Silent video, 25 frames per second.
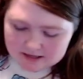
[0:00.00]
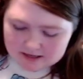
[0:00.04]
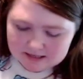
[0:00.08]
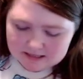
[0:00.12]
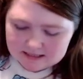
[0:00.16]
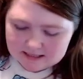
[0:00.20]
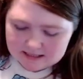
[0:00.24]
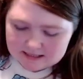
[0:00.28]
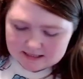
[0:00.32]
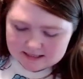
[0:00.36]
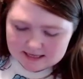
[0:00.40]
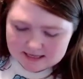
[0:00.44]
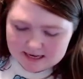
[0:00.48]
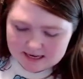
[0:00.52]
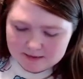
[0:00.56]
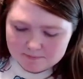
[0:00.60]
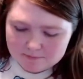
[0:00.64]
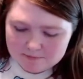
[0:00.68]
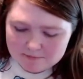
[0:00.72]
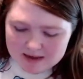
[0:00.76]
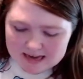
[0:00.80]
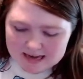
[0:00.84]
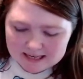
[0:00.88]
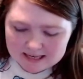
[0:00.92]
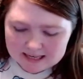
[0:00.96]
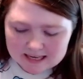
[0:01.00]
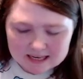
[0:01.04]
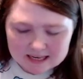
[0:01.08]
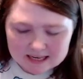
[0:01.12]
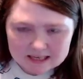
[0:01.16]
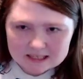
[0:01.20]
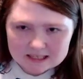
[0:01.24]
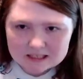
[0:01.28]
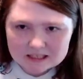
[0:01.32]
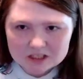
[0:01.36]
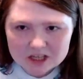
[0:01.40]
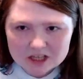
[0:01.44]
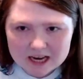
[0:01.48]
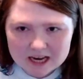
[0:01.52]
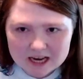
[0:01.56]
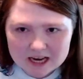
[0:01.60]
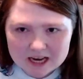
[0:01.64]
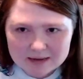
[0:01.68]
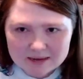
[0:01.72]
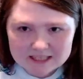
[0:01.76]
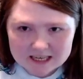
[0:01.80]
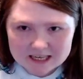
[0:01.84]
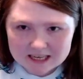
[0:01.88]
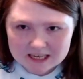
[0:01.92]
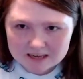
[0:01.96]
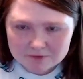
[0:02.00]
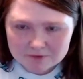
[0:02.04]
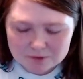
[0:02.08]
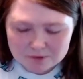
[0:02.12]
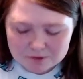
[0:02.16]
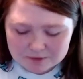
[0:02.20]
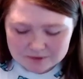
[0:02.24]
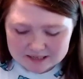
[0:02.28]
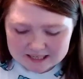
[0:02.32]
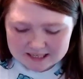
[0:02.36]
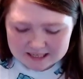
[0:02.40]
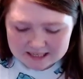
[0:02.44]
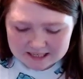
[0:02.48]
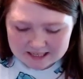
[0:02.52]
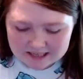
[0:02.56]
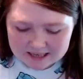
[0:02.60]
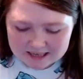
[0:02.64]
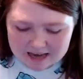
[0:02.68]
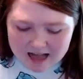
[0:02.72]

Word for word: This is like medicated chapstick if you need it.